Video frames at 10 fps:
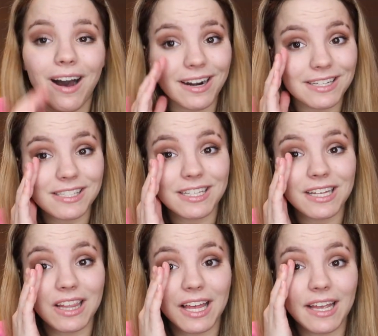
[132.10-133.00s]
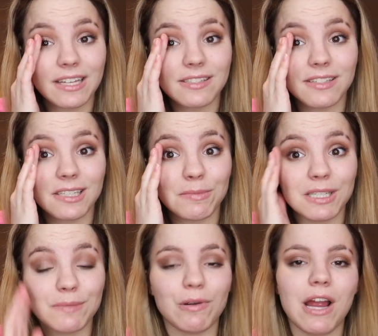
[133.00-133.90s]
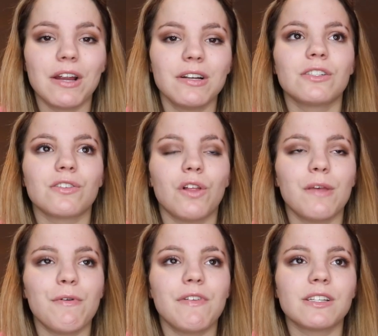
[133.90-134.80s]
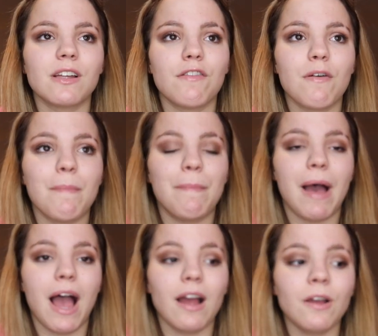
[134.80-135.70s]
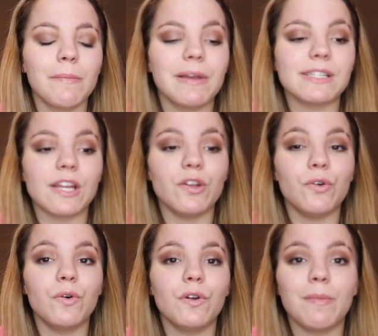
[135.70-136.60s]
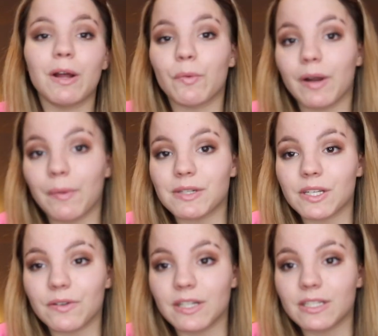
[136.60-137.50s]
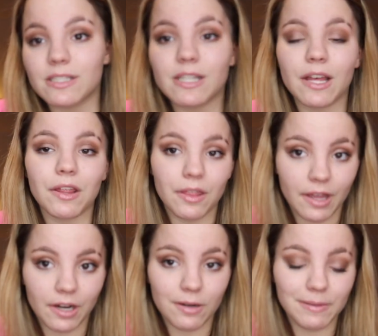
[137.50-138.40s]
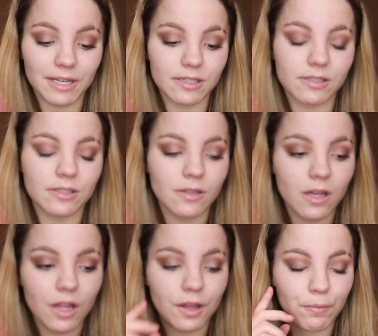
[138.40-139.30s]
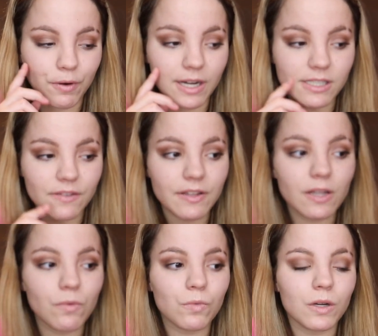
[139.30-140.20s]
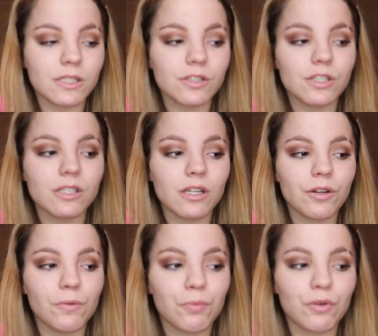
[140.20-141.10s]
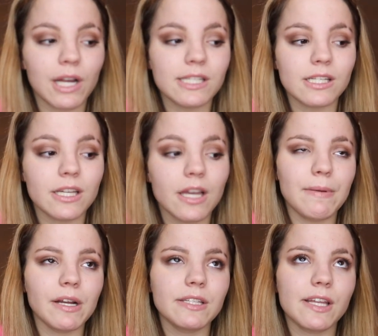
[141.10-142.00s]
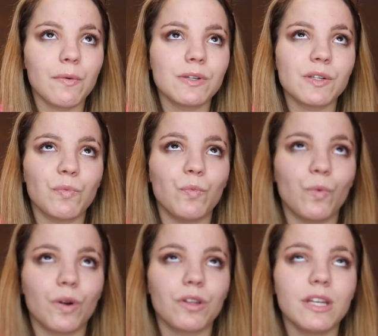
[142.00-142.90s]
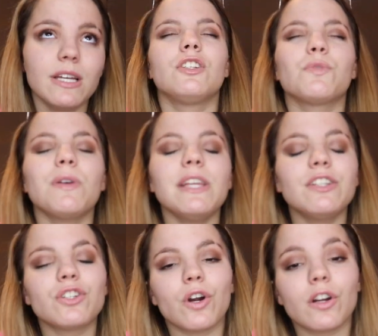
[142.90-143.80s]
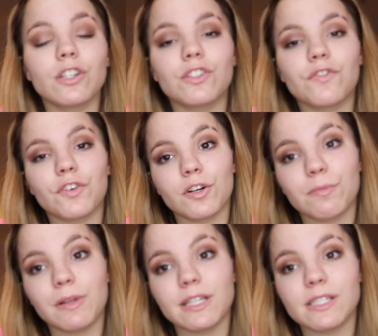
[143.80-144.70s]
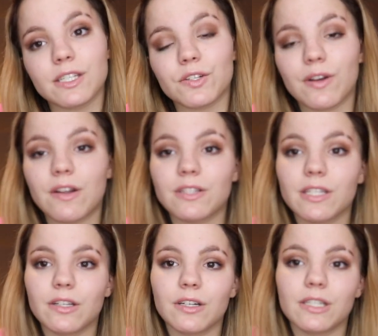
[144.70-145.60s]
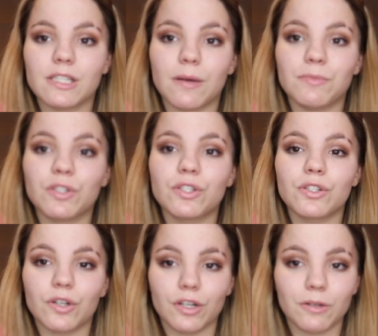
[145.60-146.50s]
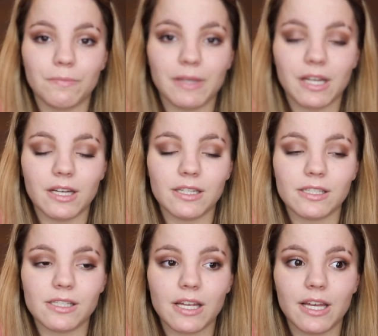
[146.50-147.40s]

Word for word: honestly like 6 months prior slowly moving stuff back because I knew no matter what I wasn't going to stay there because the price of it was just a little pricey. I'm not gonna say it wasn't worth it. Just what they charge for places around here is absurd because